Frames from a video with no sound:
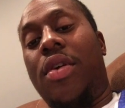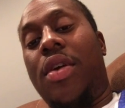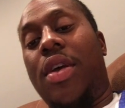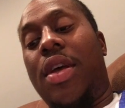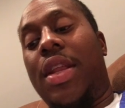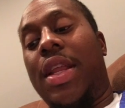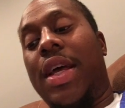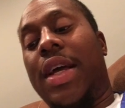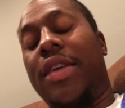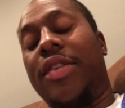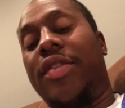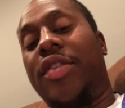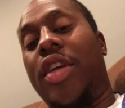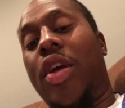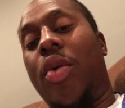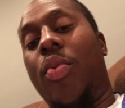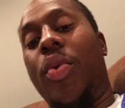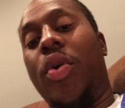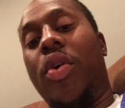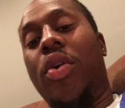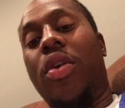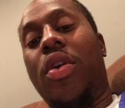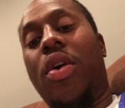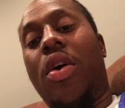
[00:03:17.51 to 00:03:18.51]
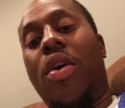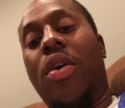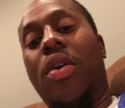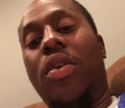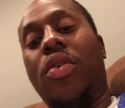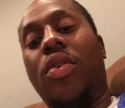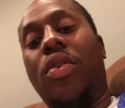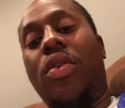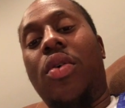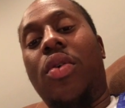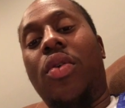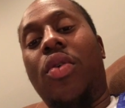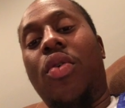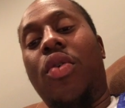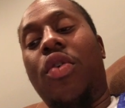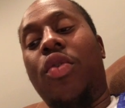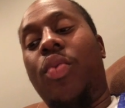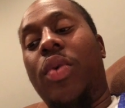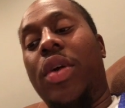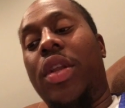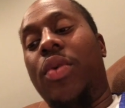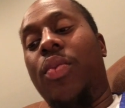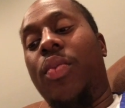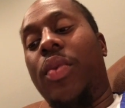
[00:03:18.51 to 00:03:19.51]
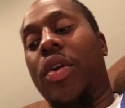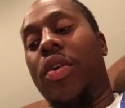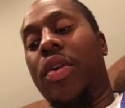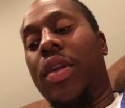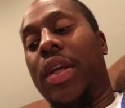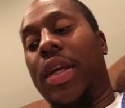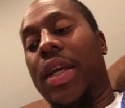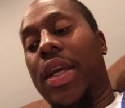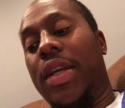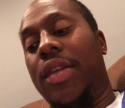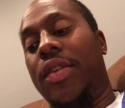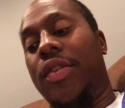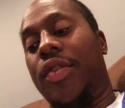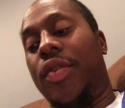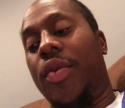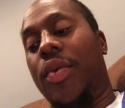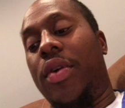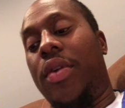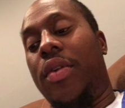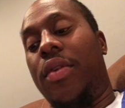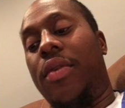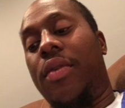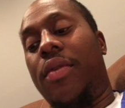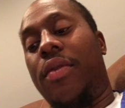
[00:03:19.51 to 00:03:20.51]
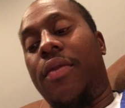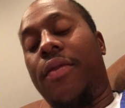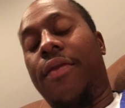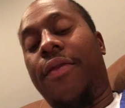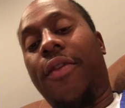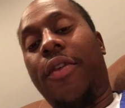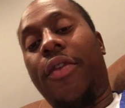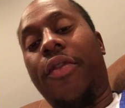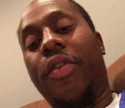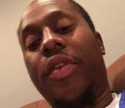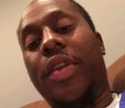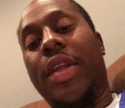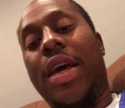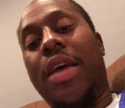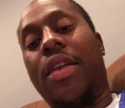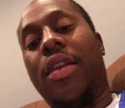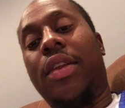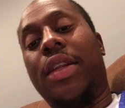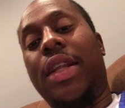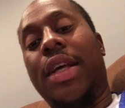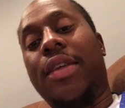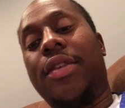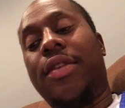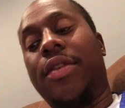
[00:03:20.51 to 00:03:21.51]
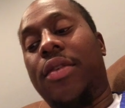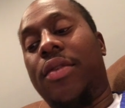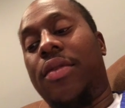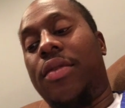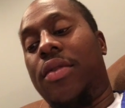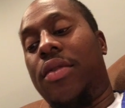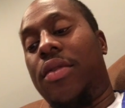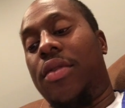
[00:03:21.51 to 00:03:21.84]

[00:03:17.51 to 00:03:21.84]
And like I said, we're gonna, you know, Lord willing, we're gonna get into it further down the lesson.